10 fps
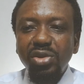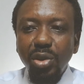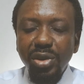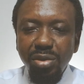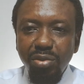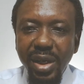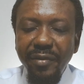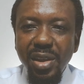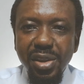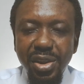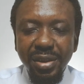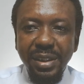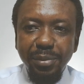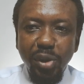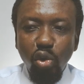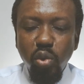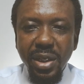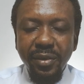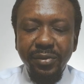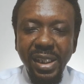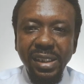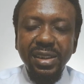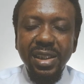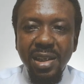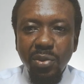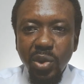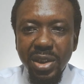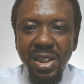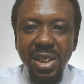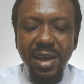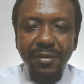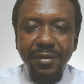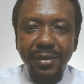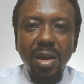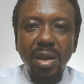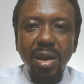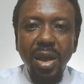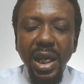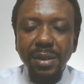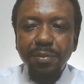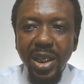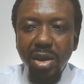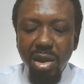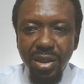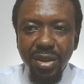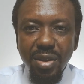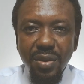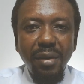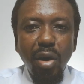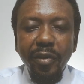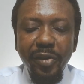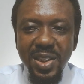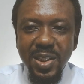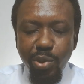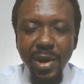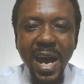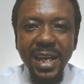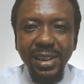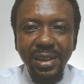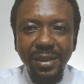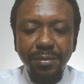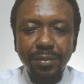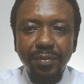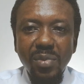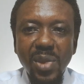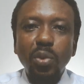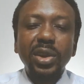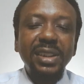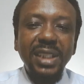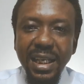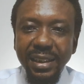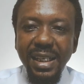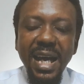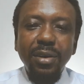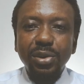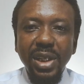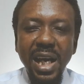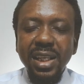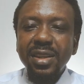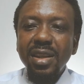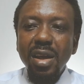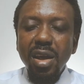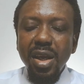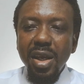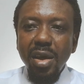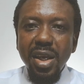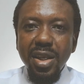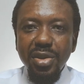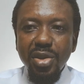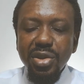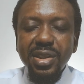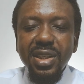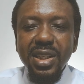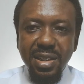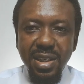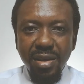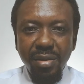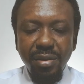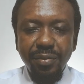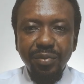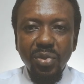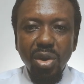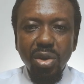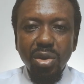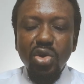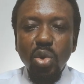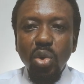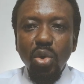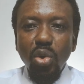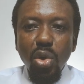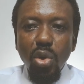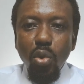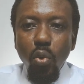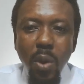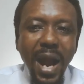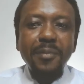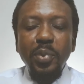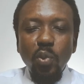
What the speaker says: told in Revelation chapter 12 that Satan was in heaven, and because of his pride, he was cast out, and he used his tail to wipe